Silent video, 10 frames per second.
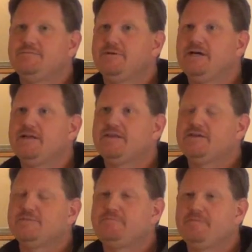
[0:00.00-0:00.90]
Well,
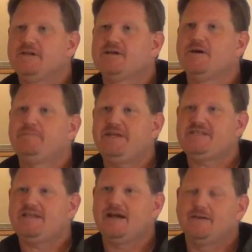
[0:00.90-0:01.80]
they're called
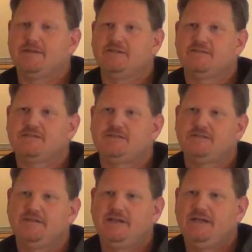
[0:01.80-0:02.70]
piezometers,
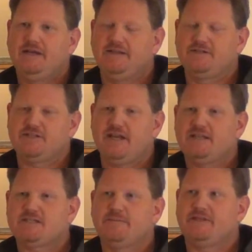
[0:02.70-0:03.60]
and there's an
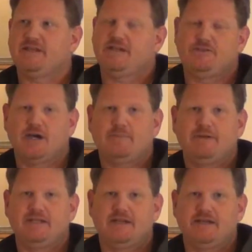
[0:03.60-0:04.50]
instrument that they drop
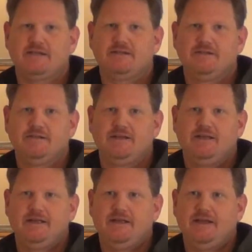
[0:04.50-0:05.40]
in there,
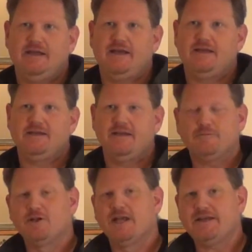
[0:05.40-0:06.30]
and it
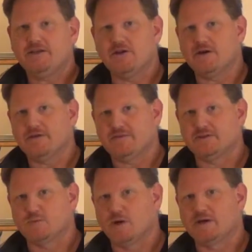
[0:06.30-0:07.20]
will let you know if
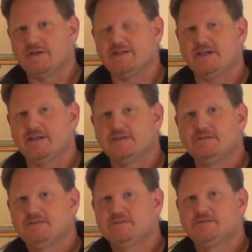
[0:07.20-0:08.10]
there's water in
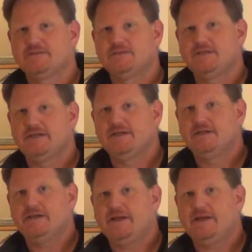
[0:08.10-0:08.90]
there.